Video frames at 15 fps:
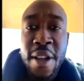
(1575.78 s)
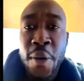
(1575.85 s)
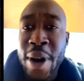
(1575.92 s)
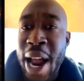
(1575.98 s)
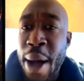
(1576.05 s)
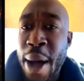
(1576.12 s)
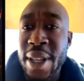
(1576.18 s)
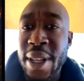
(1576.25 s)

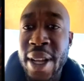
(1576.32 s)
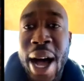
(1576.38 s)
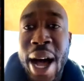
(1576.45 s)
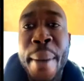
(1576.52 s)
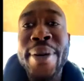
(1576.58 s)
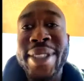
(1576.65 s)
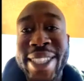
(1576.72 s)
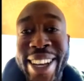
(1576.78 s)
I'm
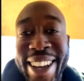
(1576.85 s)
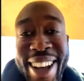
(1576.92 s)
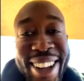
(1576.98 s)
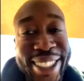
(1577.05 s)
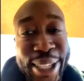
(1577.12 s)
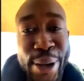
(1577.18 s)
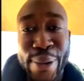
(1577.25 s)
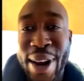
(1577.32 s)
gonna tell y'all
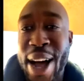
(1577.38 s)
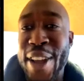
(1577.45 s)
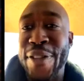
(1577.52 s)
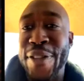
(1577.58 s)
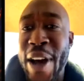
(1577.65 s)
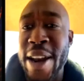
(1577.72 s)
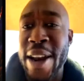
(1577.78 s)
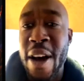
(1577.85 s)
something. When I was
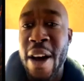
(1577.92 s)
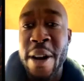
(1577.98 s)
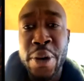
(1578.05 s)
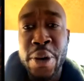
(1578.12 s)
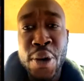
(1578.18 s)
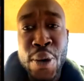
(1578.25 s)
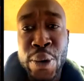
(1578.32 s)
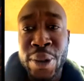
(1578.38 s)
fighting all them
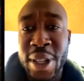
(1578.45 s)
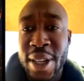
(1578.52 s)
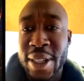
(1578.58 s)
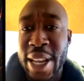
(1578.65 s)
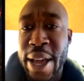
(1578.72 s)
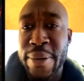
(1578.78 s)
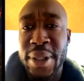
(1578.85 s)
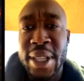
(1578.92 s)
dudes,
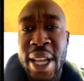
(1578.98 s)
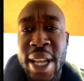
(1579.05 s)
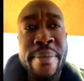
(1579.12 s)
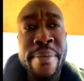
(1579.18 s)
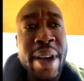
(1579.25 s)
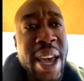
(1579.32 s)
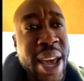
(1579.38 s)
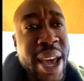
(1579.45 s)
they was like,
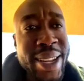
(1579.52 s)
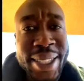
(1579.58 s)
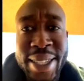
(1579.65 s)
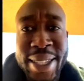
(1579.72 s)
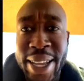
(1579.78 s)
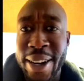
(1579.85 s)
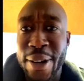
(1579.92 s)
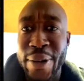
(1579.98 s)
man, this
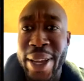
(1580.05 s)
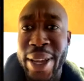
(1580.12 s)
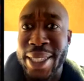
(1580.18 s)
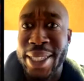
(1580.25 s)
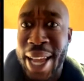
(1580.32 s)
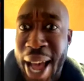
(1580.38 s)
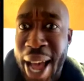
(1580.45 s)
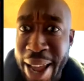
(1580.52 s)
nigga don't get
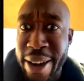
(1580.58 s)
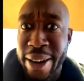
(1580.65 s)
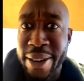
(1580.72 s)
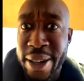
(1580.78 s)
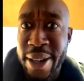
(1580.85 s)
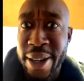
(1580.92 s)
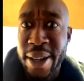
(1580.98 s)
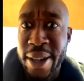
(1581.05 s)
tired.
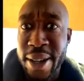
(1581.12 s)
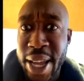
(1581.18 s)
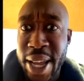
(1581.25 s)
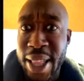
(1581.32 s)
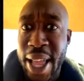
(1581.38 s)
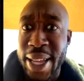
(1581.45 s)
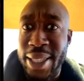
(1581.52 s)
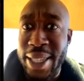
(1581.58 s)
They
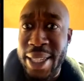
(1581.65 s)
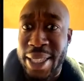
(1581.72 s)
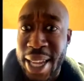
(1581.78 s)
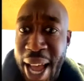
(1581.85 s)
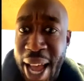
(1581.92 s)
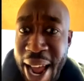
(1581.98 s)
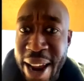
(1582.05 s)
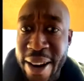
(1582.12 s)
like,
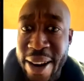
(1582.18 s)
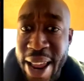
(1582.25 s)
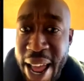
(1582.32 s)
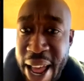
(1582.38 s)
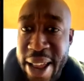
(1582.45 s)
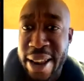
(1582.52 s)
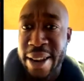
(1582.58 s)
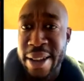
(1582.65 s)
tired
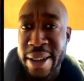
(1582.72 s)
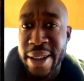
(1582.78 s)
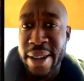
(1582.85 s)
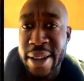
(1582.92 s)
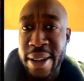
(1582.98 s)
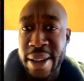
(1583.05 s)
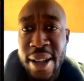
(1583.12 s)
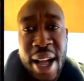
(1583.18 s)
yet?
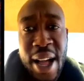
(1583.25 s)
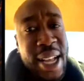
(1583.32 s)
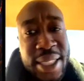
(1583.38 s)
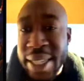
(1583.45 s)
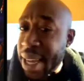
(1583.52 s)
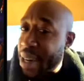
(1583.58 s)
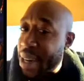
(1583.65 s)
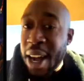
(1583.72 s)
I
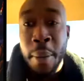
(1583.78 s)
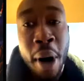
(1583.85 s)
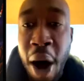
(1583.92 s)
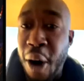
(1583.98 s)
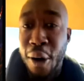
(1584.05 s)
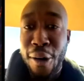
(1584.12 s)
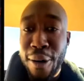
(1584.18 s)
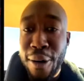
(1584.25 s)
said, come
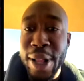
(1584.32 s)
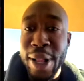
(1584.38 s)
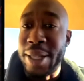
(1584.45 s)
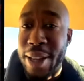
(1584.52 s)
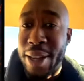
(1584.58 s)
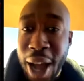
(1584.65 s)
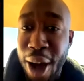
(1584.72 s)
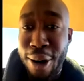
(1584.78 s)
on, let's
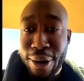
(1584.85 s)
go.